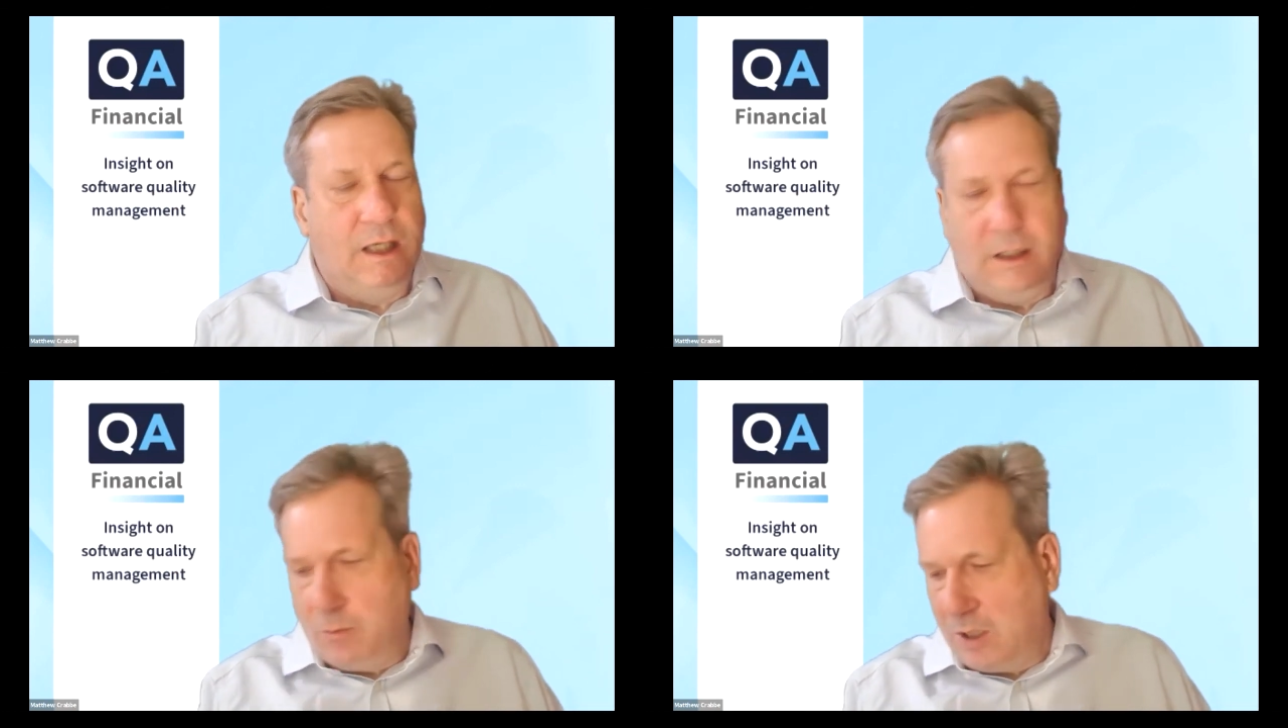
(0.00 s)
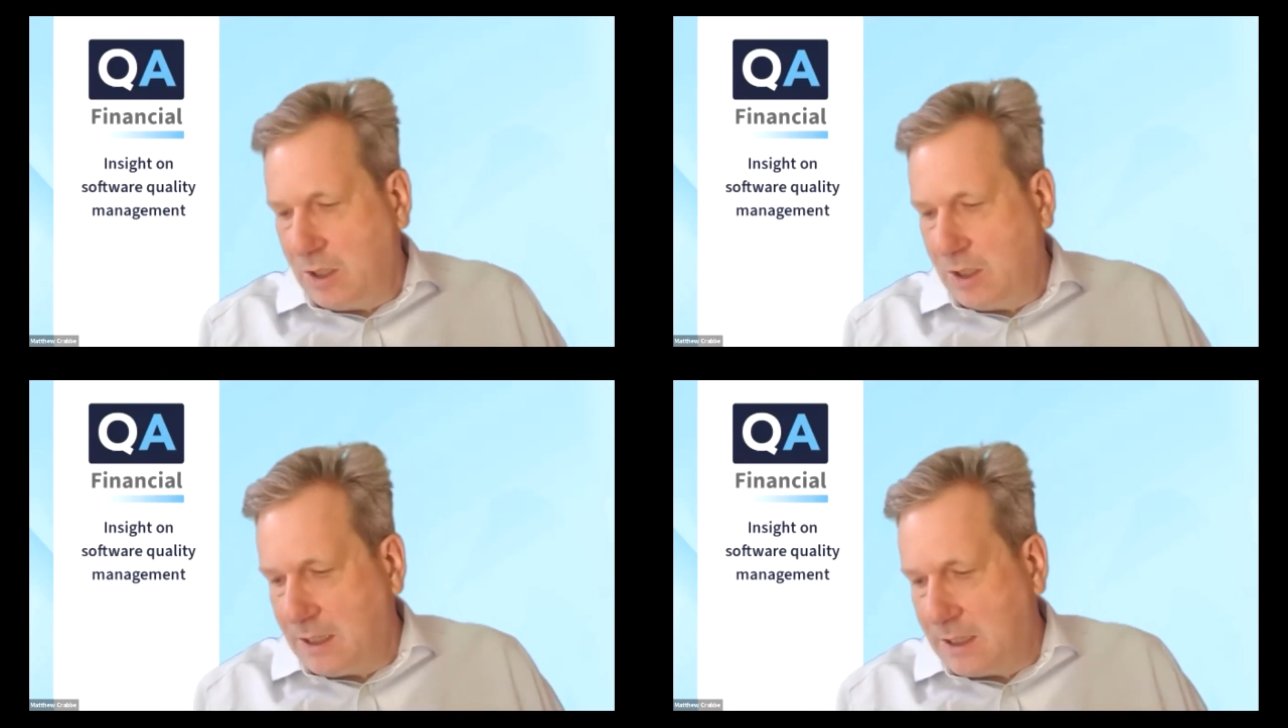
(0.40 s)
which
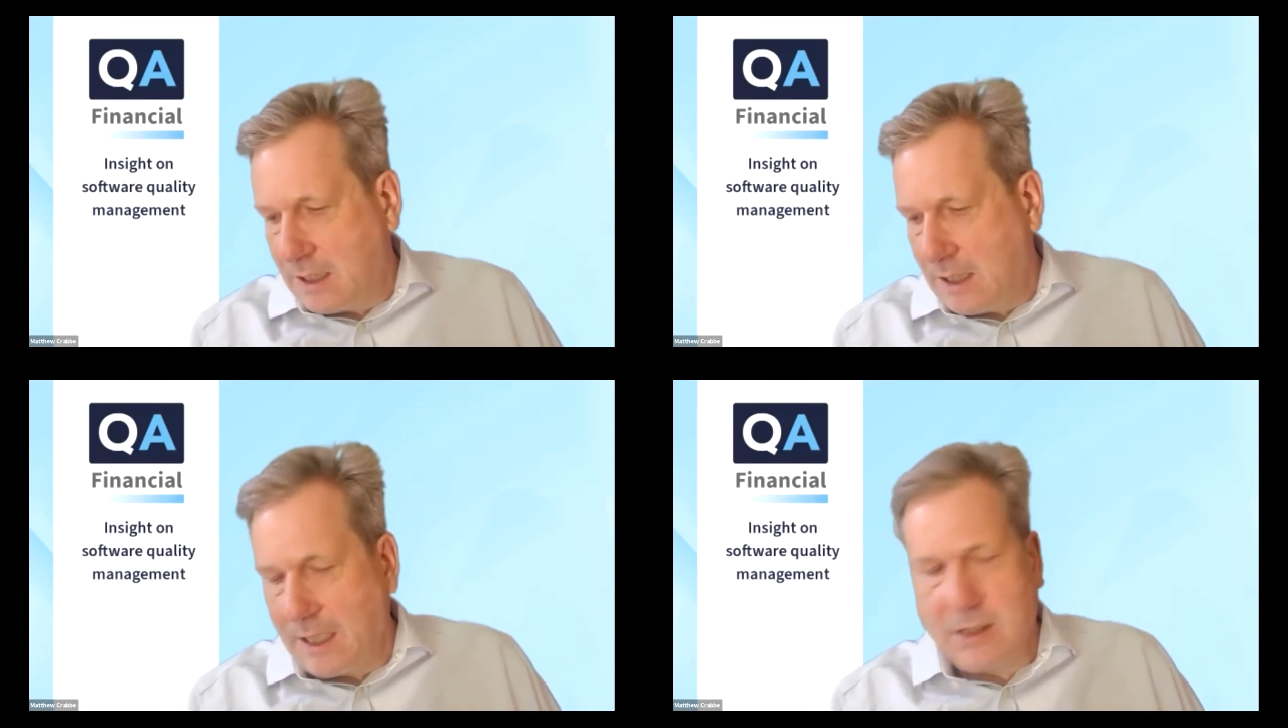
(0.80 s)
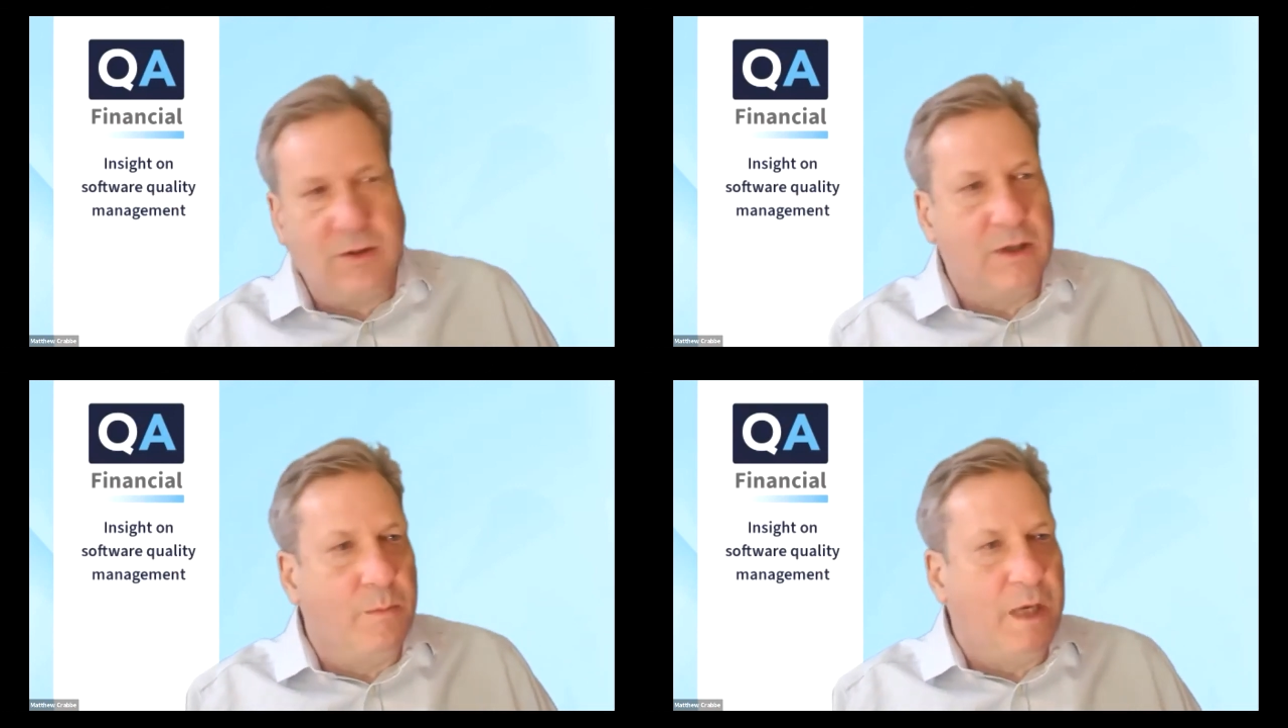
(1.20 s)
is actually
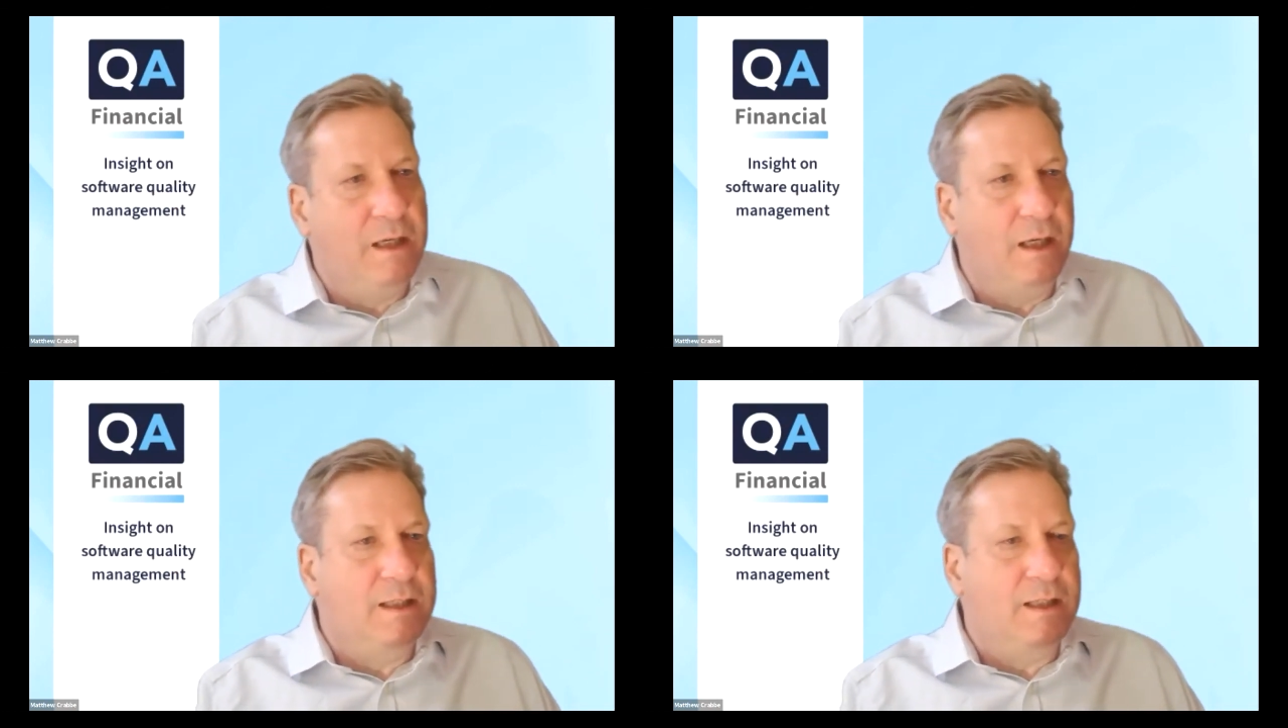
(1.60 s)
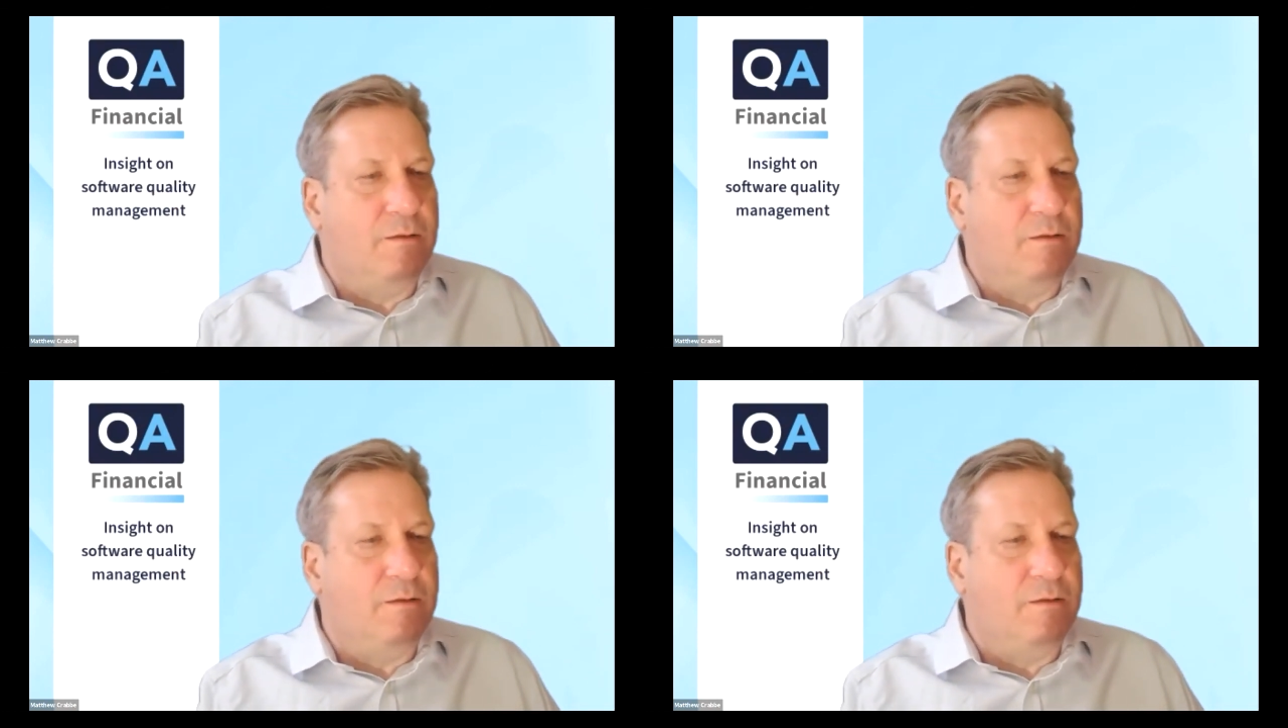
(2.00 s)
on May 19th.